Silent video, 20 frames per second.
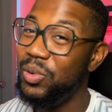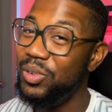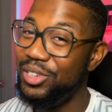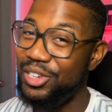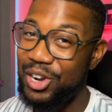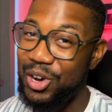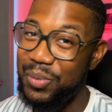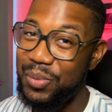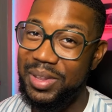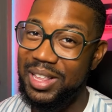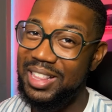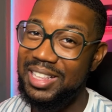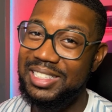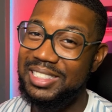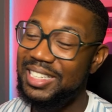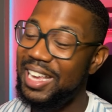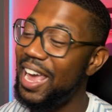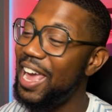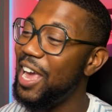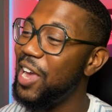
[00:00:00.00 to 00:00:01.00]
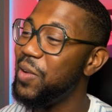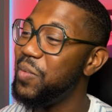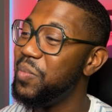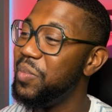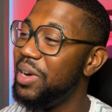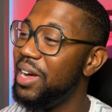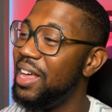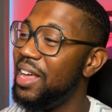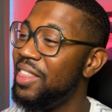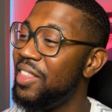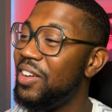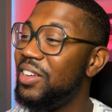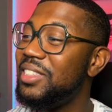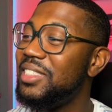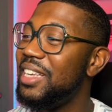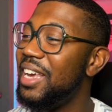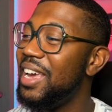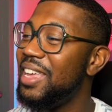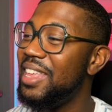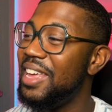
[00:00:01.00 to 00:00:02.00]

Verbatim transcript: don't play this game, but they're saying